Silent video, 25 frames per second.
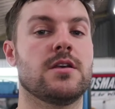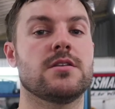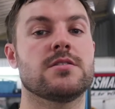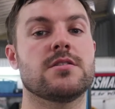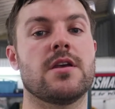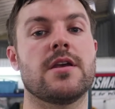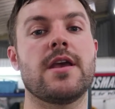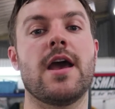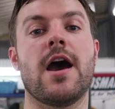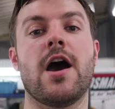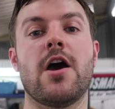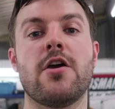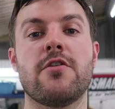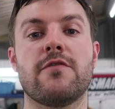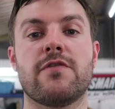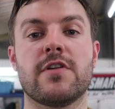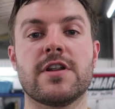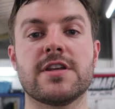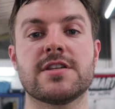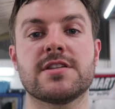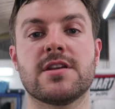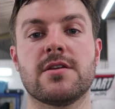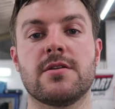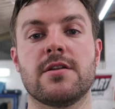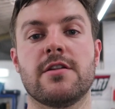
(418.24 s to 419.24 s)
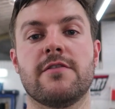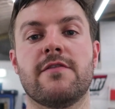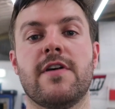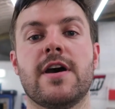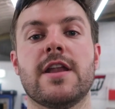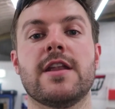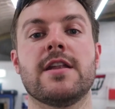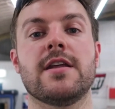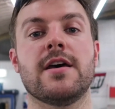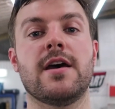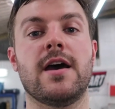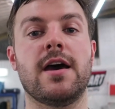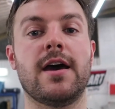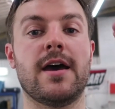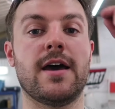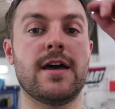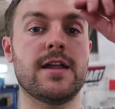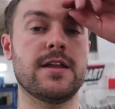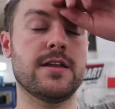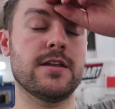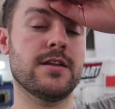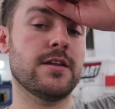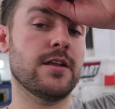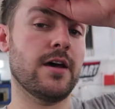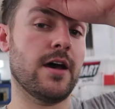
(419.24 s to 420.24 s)
So yeah, hopefully see you at the event,
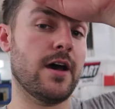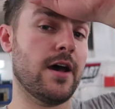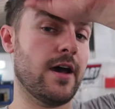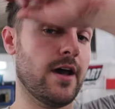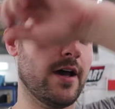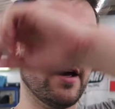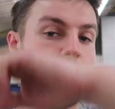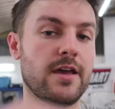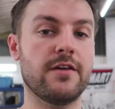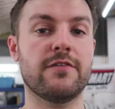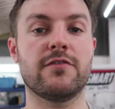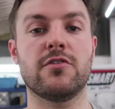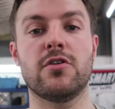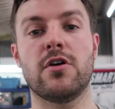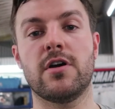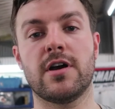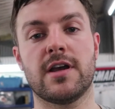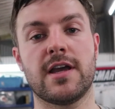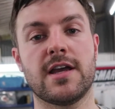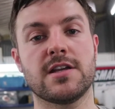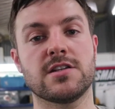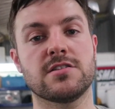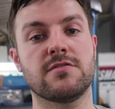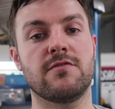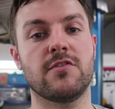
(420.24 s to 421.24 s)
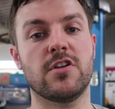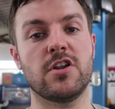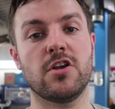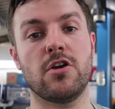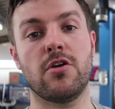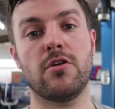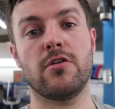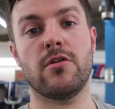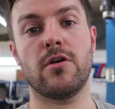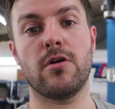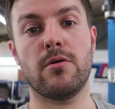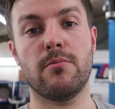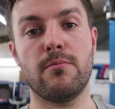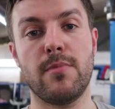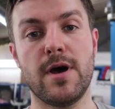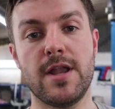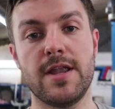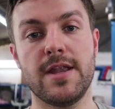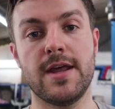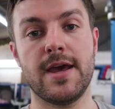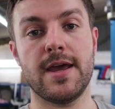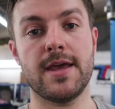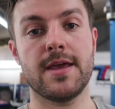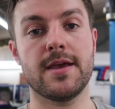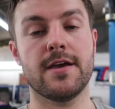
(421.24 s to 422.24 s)
and if not, catch the video on
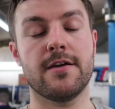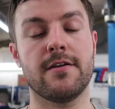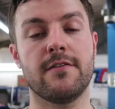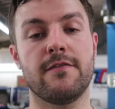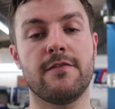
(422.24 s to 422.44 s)
Monday.